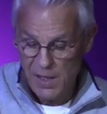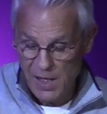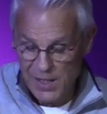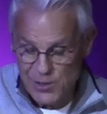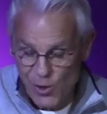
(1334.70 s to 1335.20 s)

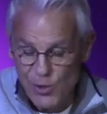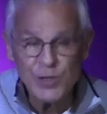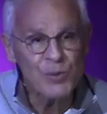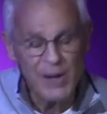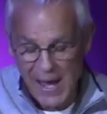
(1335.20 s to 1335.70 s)

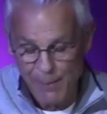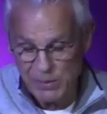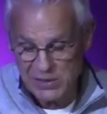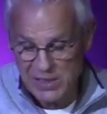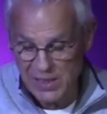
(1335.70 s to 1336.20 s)
Notice what
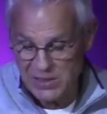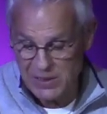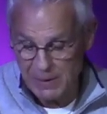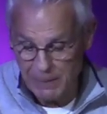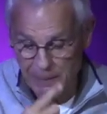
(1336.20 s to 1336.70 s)
happens is
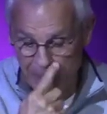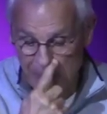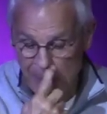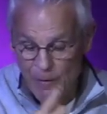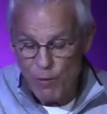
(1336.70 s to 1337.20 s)

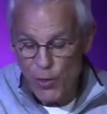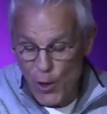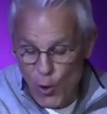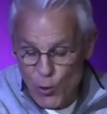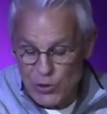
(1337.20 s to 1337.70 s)

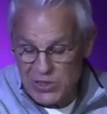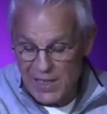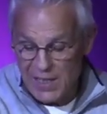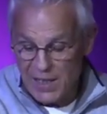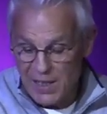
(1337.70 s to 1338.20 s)
those
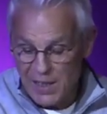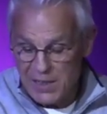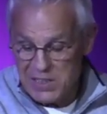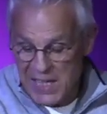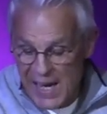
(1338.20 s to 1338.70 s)

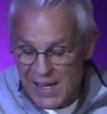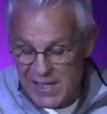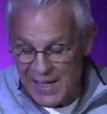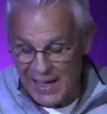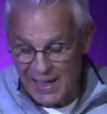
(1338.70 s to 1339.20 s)

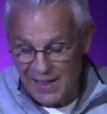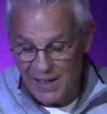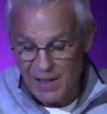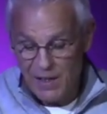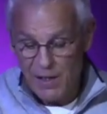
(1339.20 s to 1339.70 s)
tending
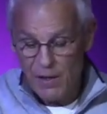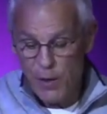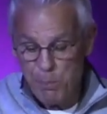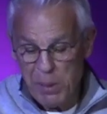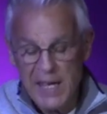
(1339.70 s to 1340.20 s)

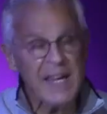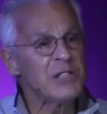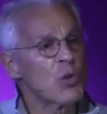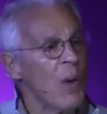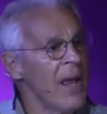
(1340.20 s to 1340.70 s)
the
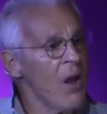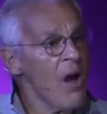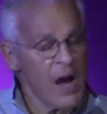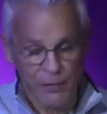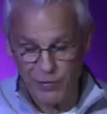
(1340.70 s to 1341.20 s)
pigs ran
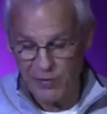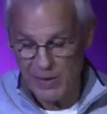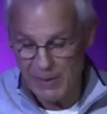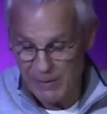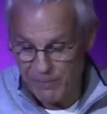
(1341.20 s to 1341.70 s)
off
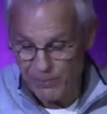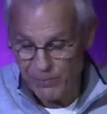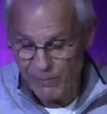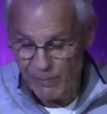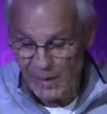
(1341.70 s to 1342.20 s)

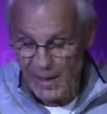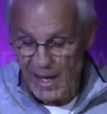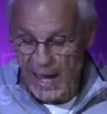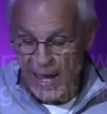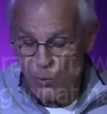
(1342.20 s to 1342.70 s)

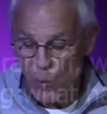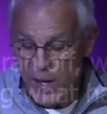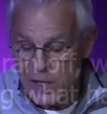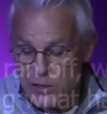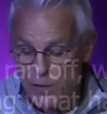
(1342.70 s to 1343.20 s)
and went into the